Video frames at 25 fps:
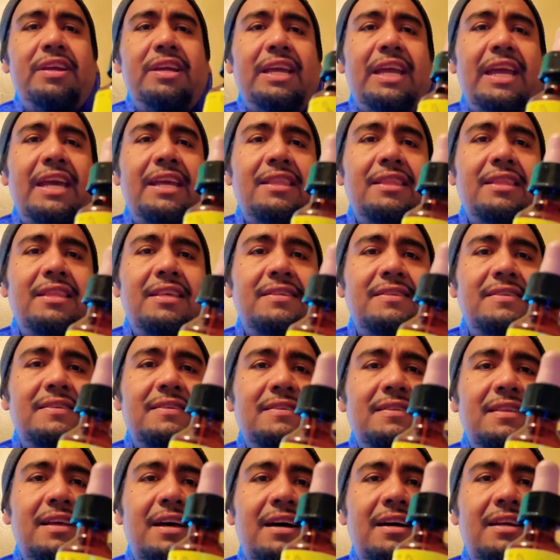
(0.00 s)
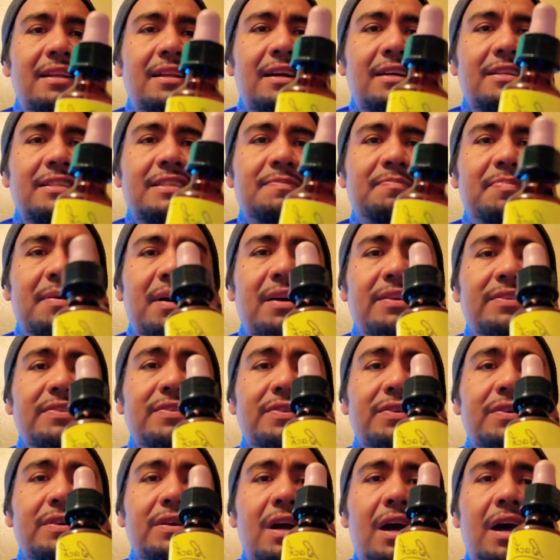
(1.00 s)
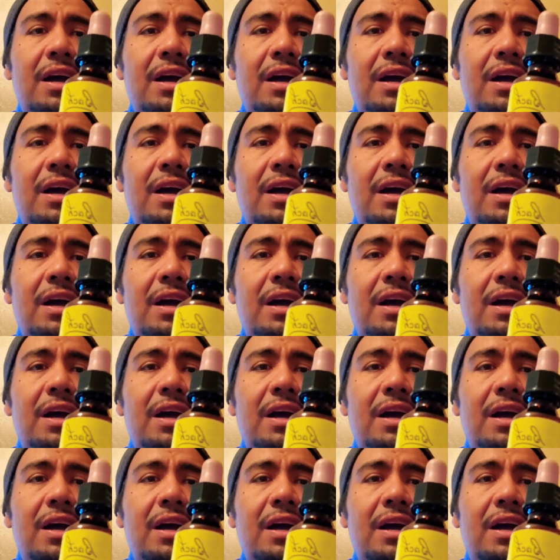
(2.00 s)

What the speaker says: Again, this is not a sponsor.